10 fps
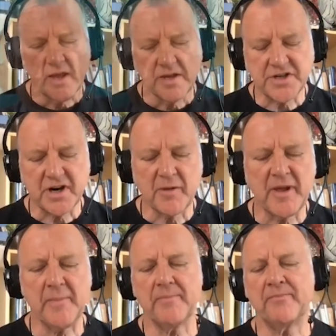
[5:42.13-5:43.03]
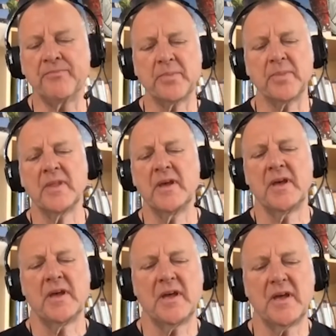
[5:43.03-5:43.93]
Jeremy,
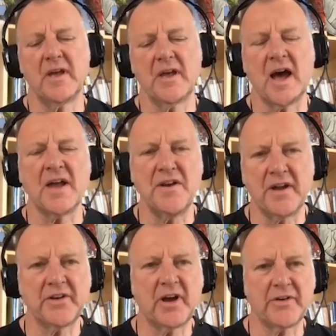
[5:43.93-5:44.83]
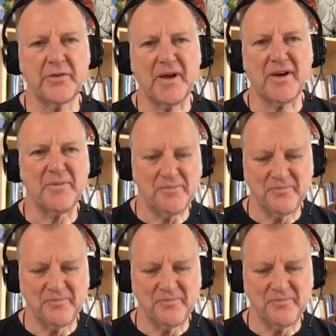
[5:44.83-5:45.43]
Adnan talks about